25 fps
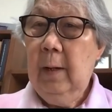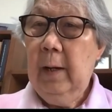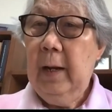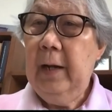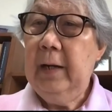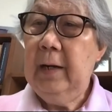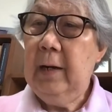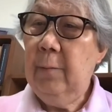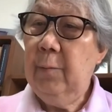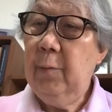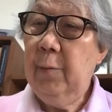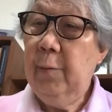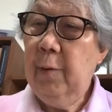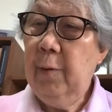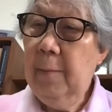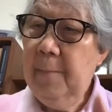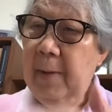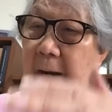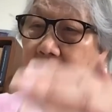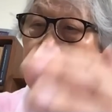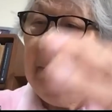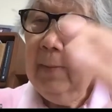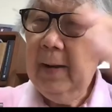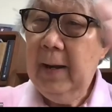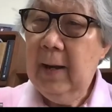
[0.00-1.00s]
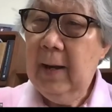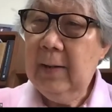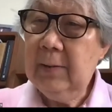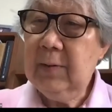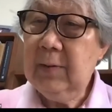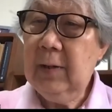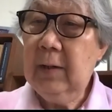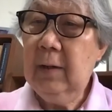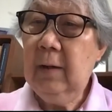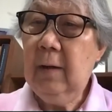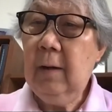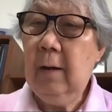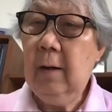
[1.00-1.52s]
And I will remind my
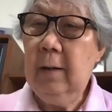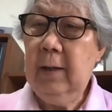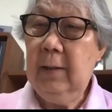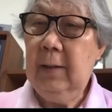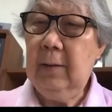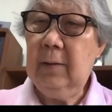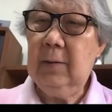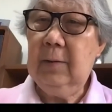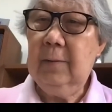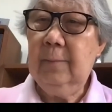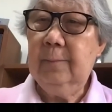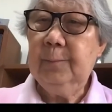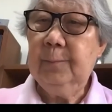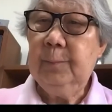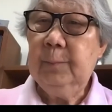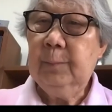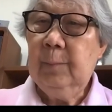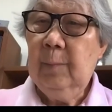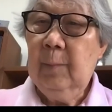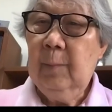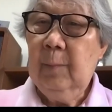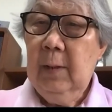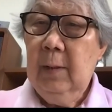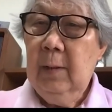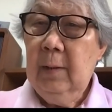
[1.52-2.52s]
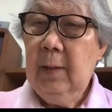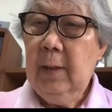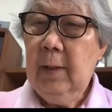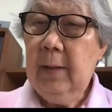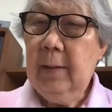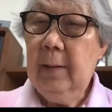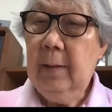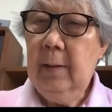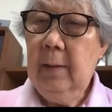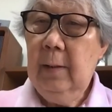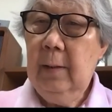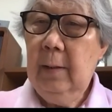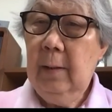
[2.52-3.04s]
ASEAN colleagues
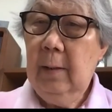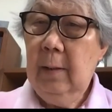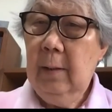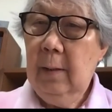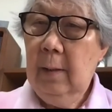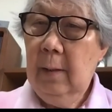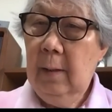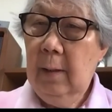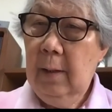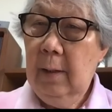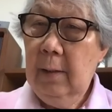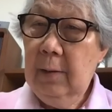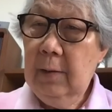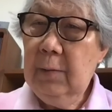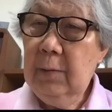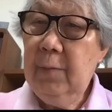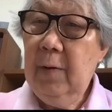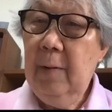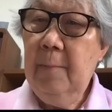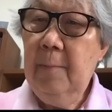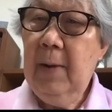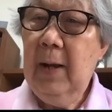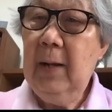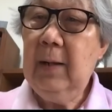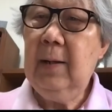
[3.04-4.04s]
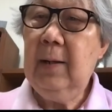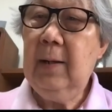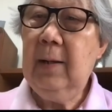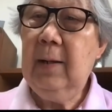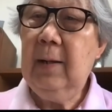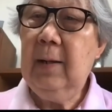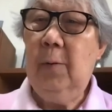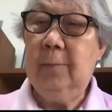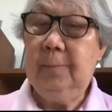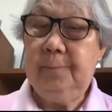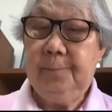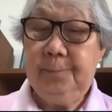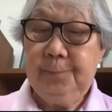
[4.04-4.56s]
that it is
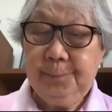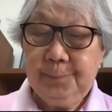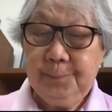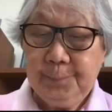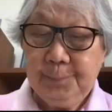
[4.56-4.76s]
remarkable